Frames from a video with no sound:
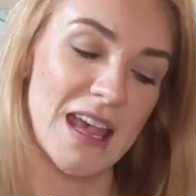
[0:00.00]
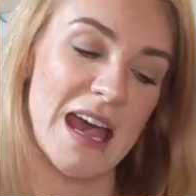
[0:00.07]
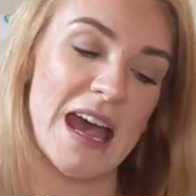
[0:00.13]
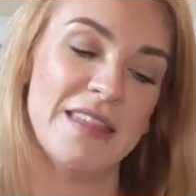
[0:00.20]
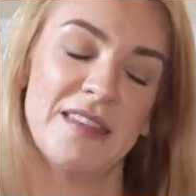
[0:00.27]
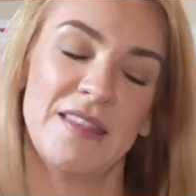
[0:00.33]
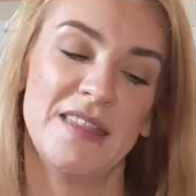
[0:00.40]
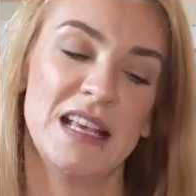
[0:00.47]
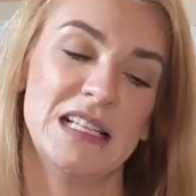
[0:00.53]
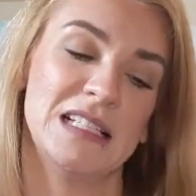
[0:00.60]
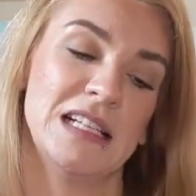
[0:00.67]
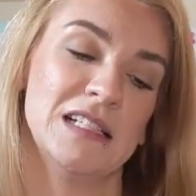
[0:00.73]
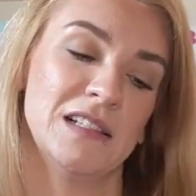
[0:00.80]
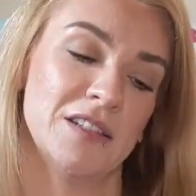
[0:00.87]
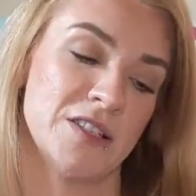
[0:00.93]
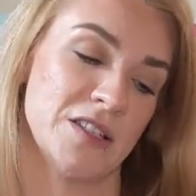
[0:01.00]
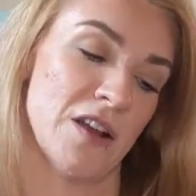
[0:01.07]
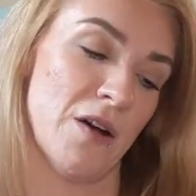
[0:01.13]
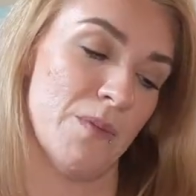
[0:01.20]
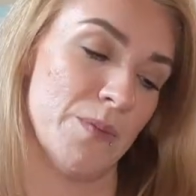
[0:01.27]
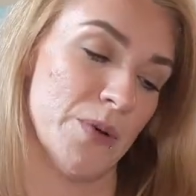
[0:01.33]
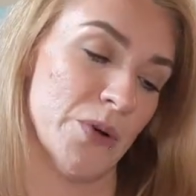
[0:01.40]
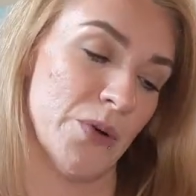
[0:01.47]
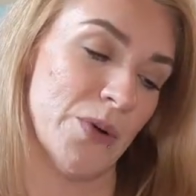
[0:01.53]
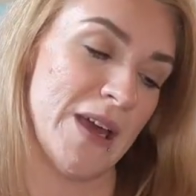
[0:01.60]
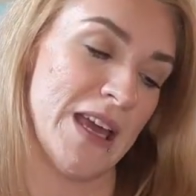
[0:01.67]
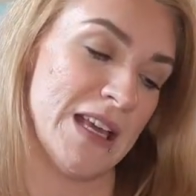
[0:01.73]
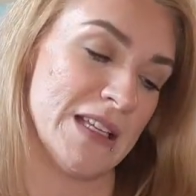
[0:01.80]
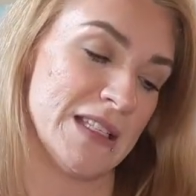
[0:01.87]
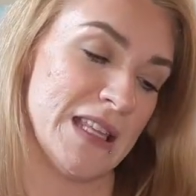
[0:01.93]
And then this little sample
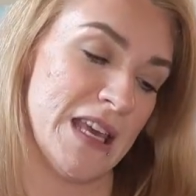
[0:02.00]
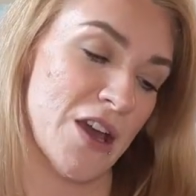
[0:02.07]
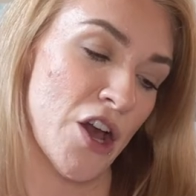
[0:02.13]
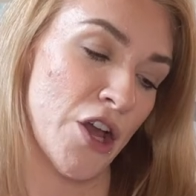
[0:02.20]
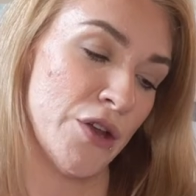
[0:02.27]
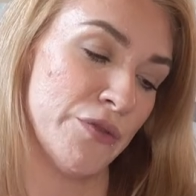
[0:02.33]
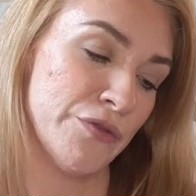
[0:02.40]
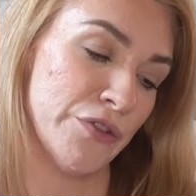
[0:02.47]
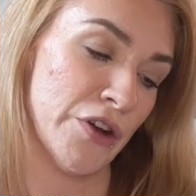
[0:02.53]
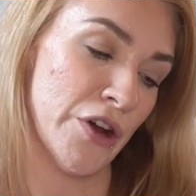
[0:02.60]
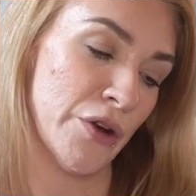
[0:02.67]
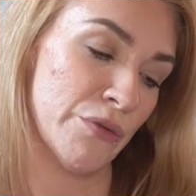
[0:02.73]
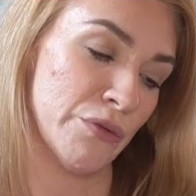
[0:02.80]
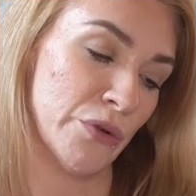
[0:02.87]
is the Ofra